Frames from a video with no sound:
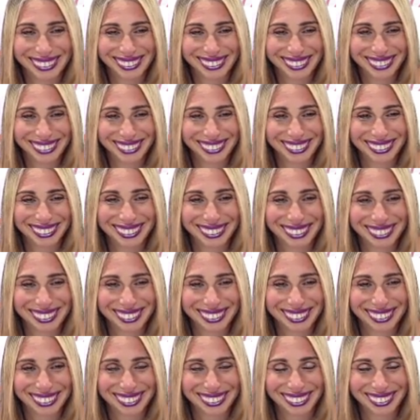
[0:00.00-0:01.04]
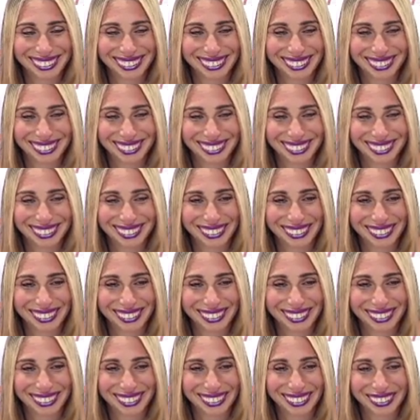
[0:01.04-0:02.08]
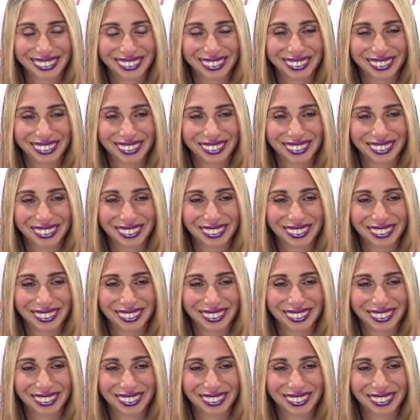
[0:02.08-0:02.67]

(not speaking)